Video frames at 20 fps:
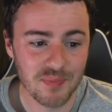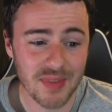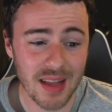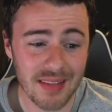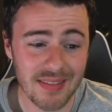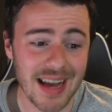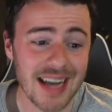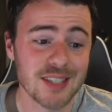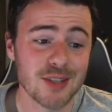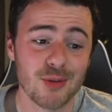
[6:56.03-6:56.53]

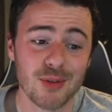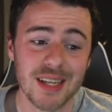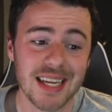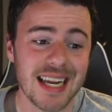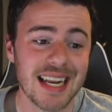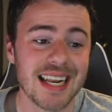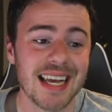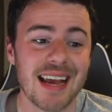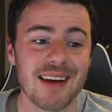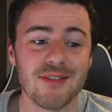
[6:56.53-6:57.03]
and that's only
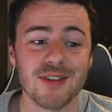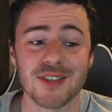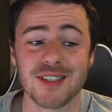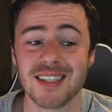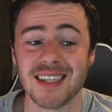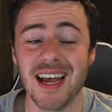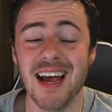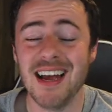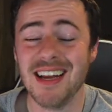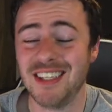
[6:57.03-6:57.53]
going to give
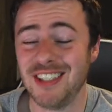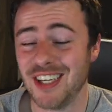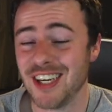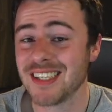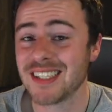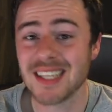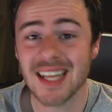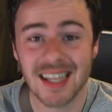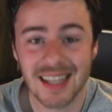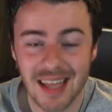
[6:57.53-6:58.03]
us
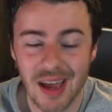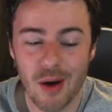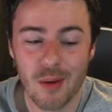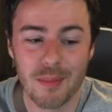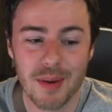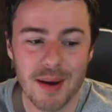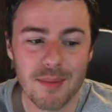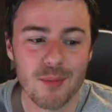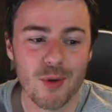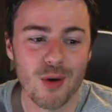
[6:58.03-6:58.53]
just a little
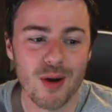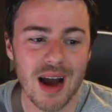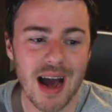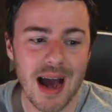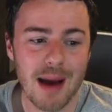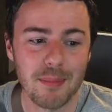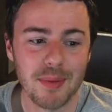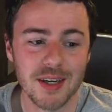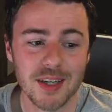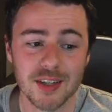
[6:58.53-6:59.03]
bit more
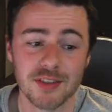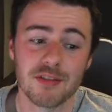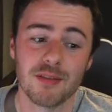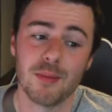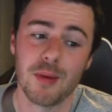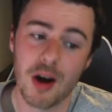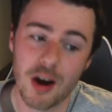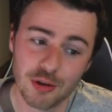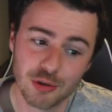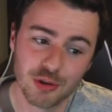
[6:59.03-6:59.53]
happiness,
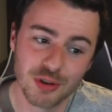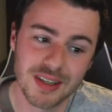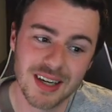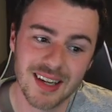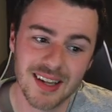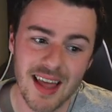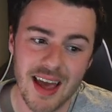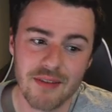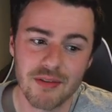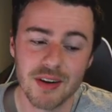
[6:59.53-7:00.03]
from
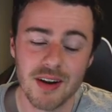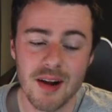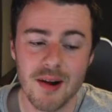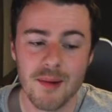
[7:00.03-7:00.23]
111